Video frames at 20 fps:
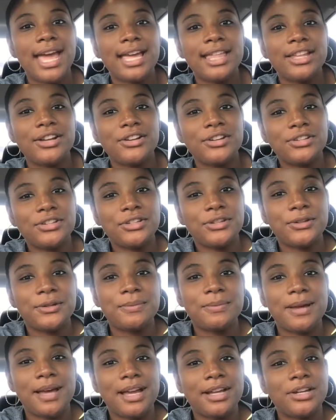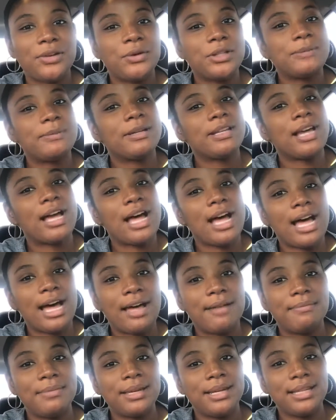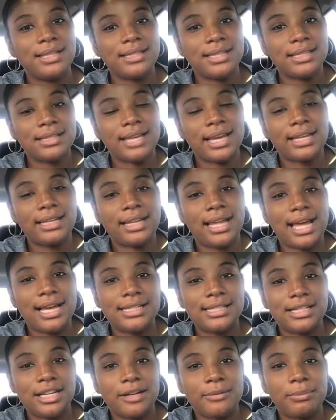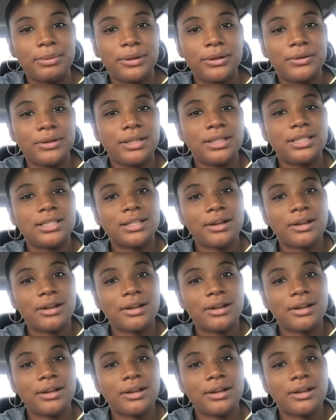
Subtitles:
Hey there, YouTube. I know it's been a hot minute since I last uploaded.